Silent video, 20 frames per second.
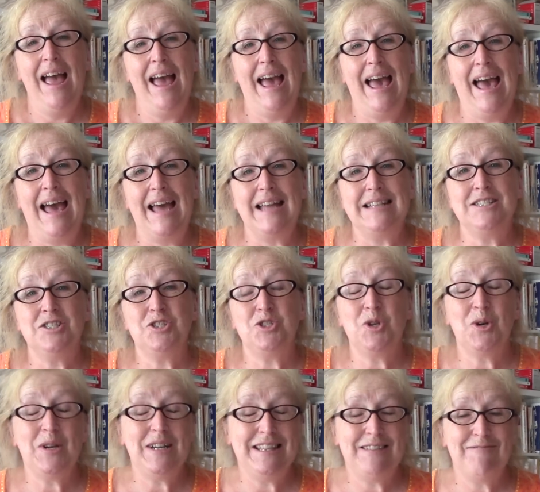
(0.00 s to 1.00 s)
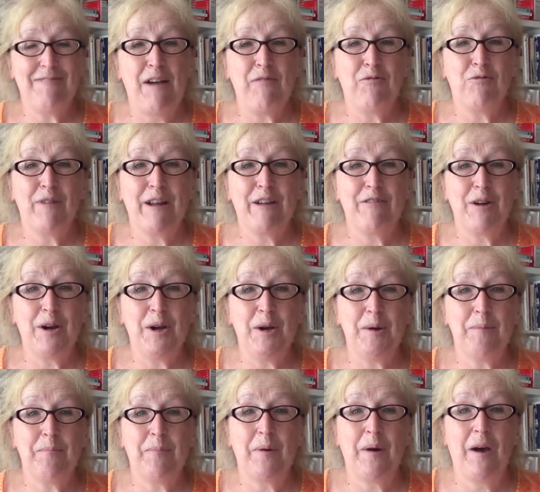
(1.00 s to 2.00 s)
And joining the Ravelry
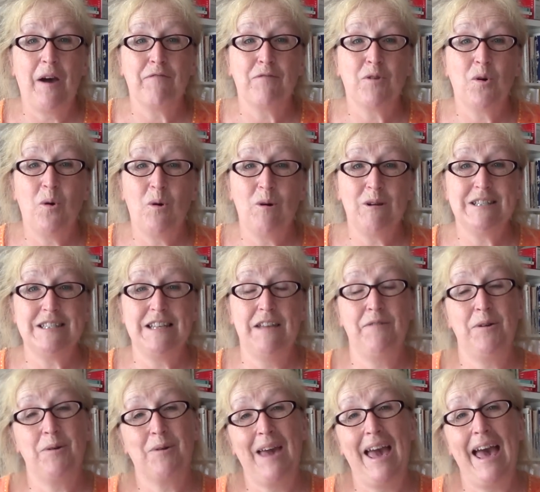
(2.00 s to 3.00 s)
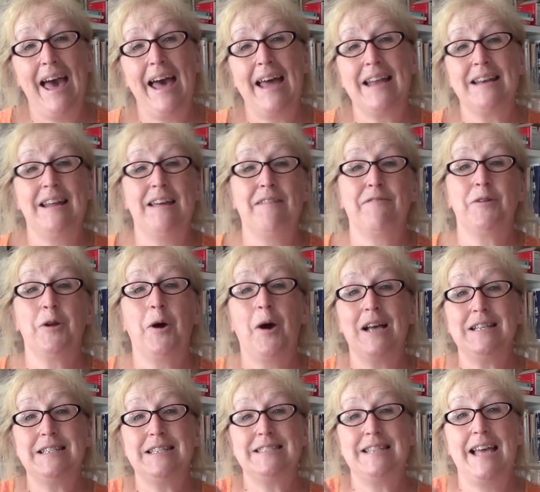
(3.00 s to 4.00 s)
group, of course, if you can. If not,
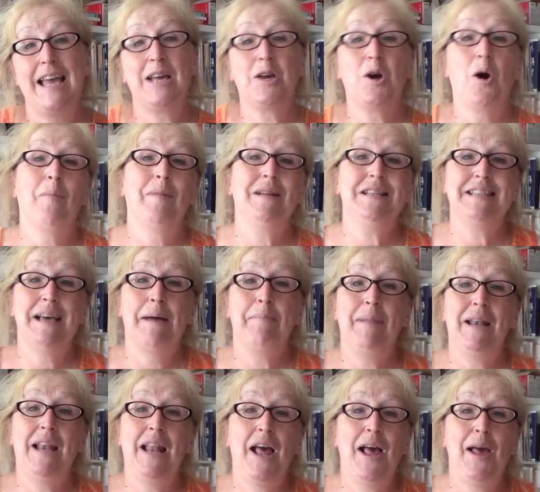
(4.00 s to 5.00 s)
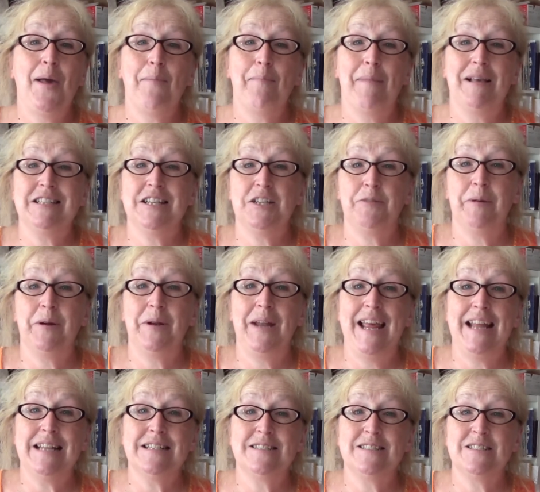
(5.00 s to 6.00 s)
as I say, comment down below, message me on
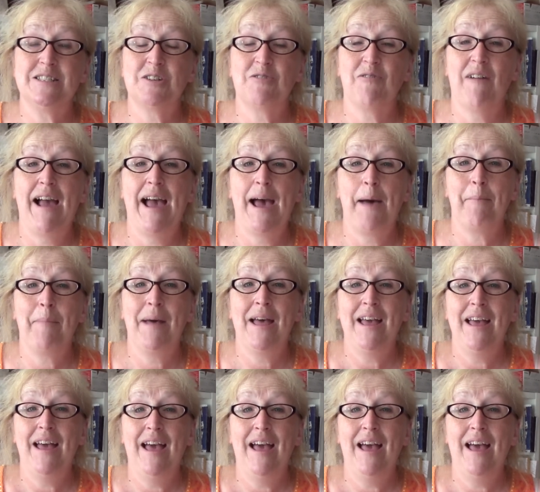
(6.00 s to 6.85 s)
Instagram.